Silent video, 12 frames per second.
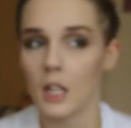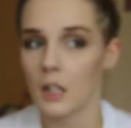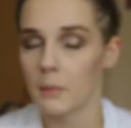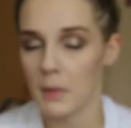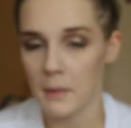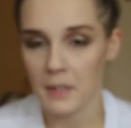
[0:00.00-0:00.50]

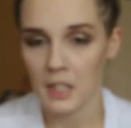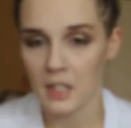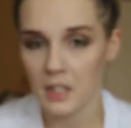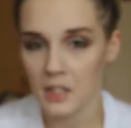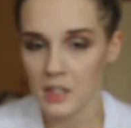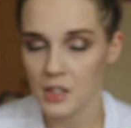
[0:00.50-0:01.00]

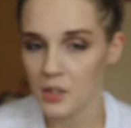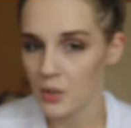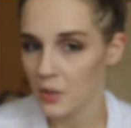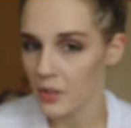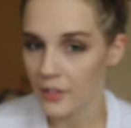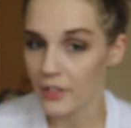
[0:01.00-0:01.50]
maybe
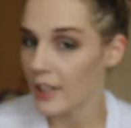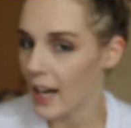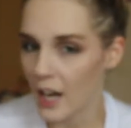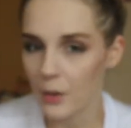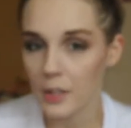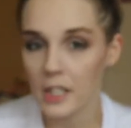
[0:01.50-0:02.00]
2 to 3
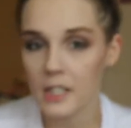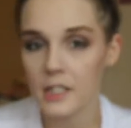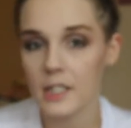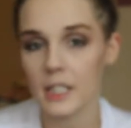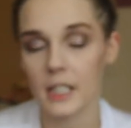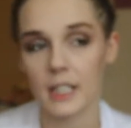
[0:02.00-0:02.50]

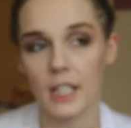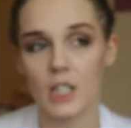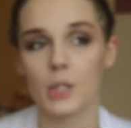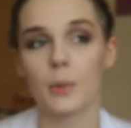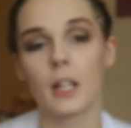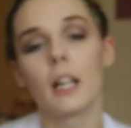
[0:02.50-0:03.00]
hours, and
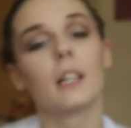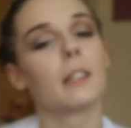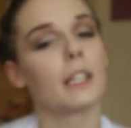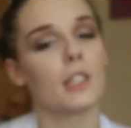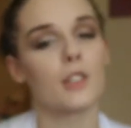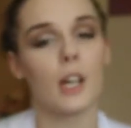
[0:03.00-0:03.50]
that's when I
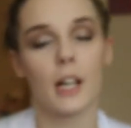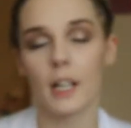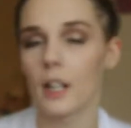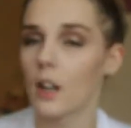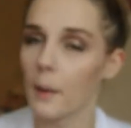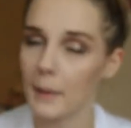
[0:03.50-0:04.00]
like try to
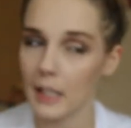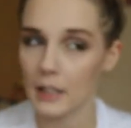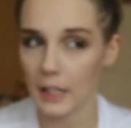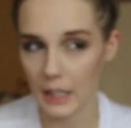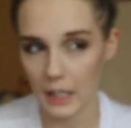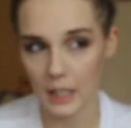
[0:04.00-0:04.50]
get all my
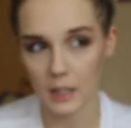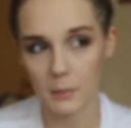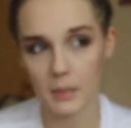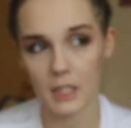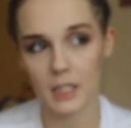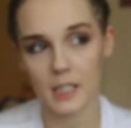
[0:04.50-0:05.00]
cleaning in
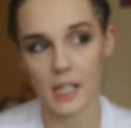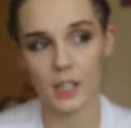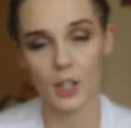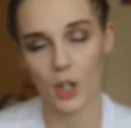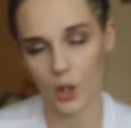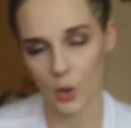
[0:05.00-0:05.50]
because I
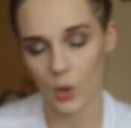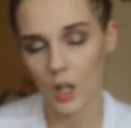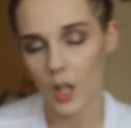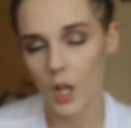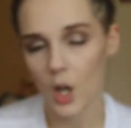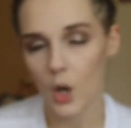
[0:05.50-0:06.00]
know
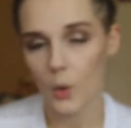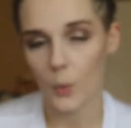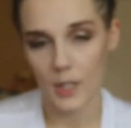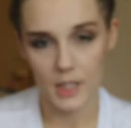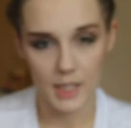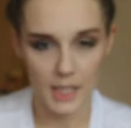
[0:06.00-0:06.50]

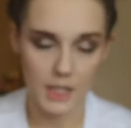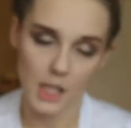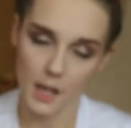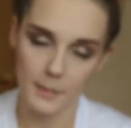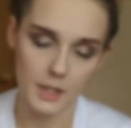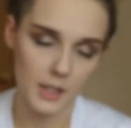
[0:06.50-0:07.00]
once that
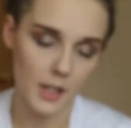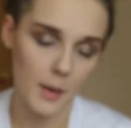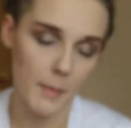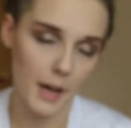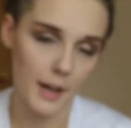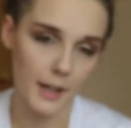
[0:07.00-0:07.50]
time is
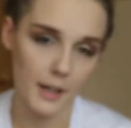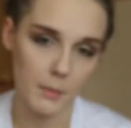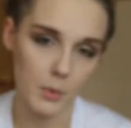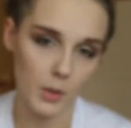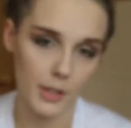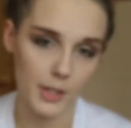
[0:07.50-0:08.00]
up, I
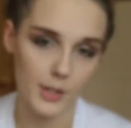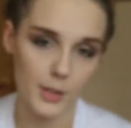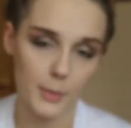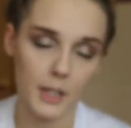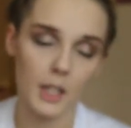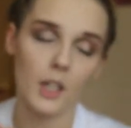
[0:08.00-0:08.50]
am going
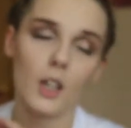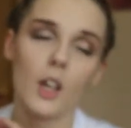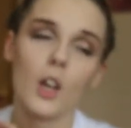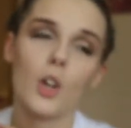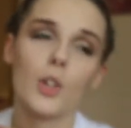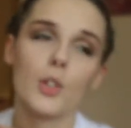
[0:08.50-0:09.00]
to be
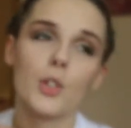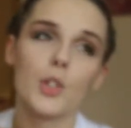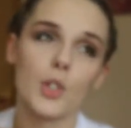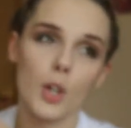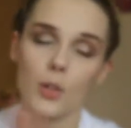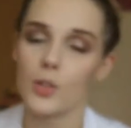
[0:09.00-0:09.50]

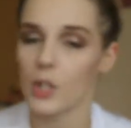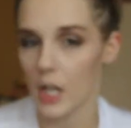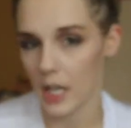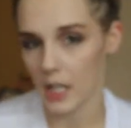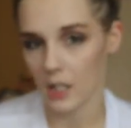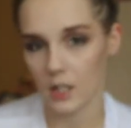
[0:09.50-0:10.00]
so
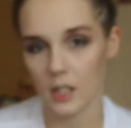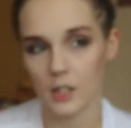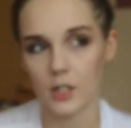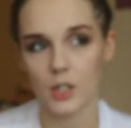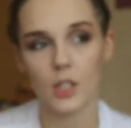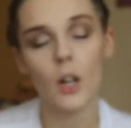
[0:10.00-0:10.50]
drained
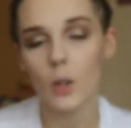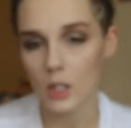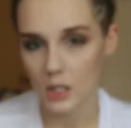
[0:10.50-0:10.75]
and so